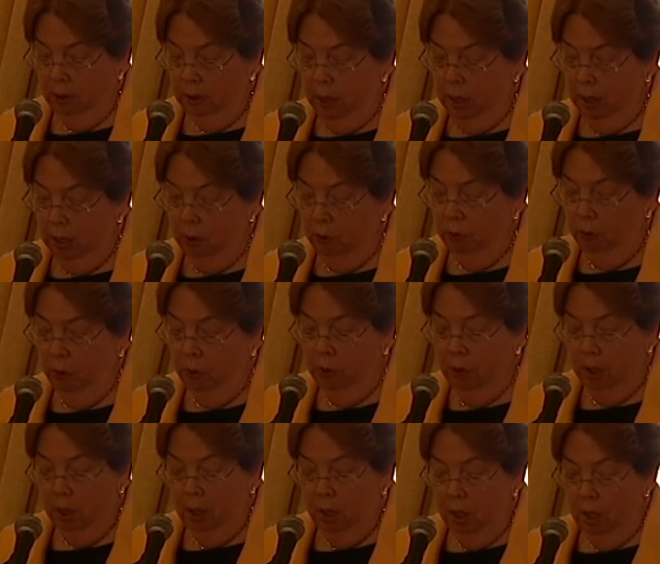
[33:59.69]
and I
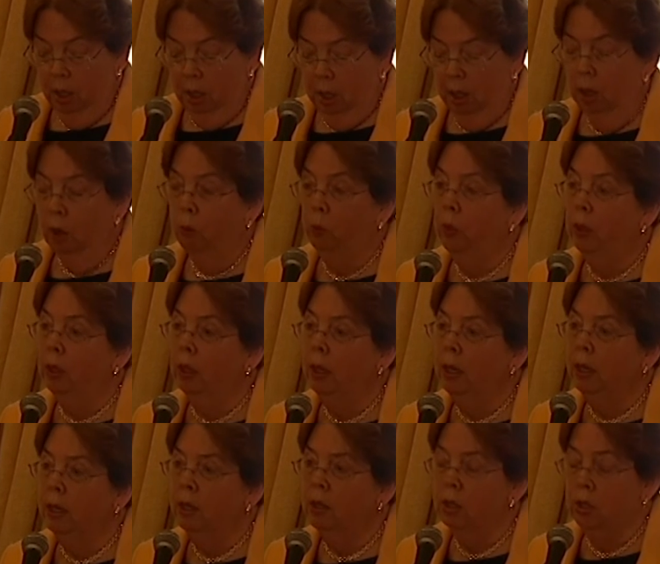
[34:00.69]
quote, a
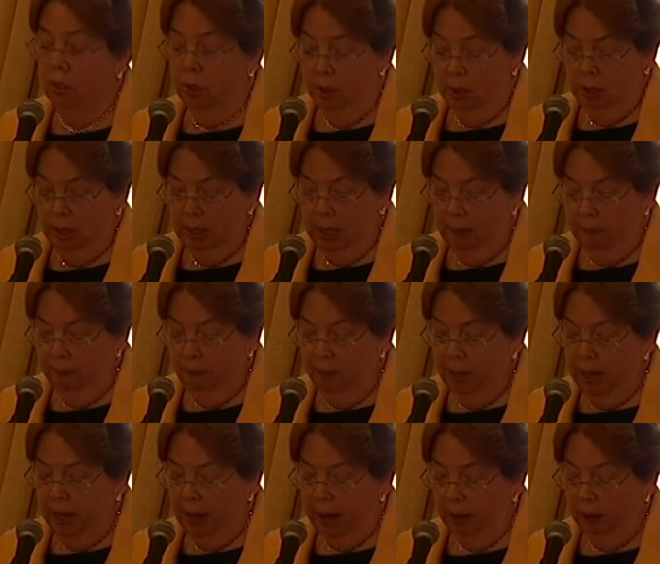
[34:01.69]
willingness to step
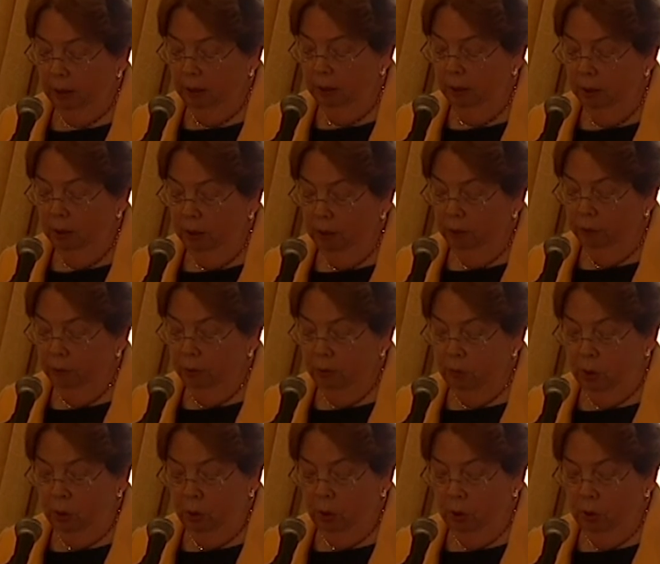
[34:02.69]
back from
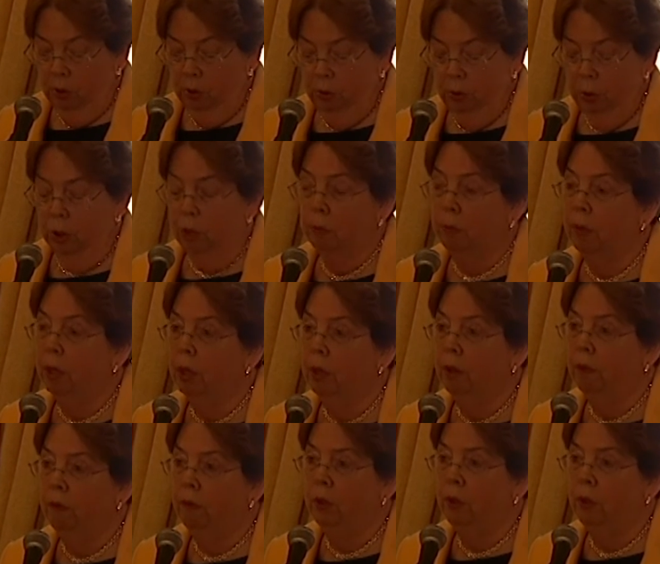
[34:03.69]
your own committed